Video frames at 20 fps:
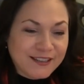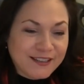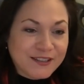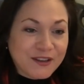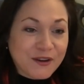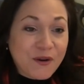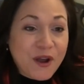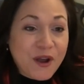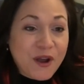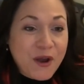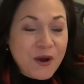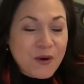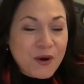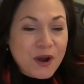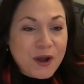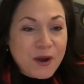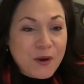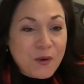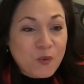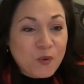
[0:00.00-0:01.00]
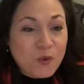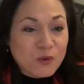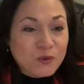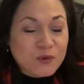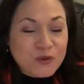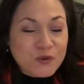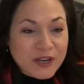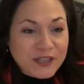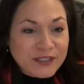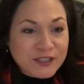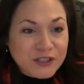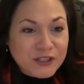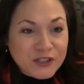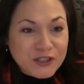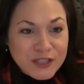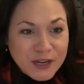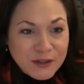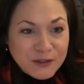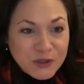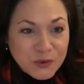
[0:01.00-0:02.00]
So we'll
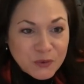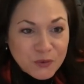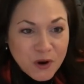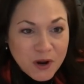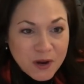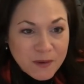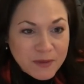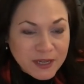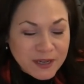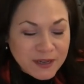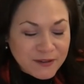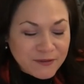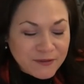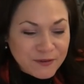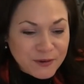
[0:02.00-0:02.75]
transition now to Robbie,